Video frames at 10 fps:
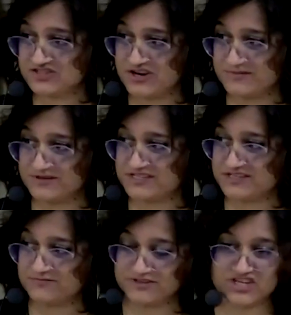
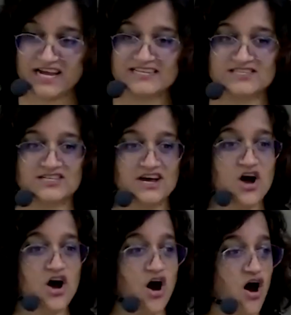Chalmers rejects
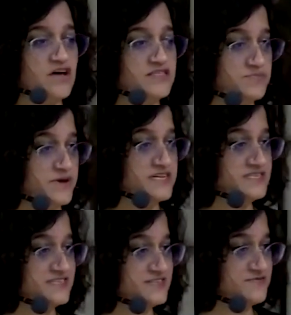on the
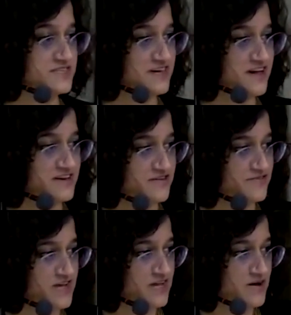basis of this kind of